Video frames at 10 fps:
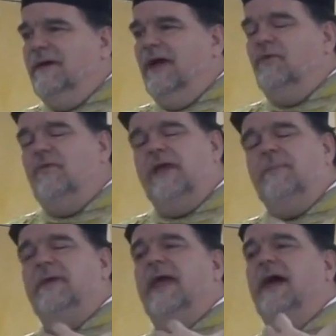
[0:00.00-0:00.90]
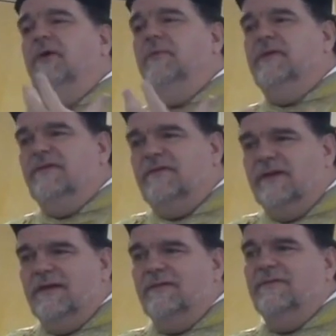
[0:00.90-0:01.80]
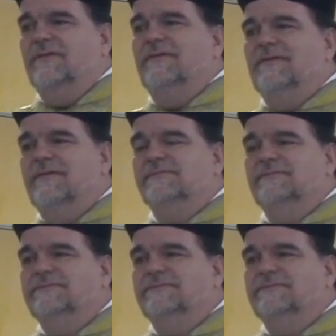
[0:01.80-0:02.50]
and we beheld these things.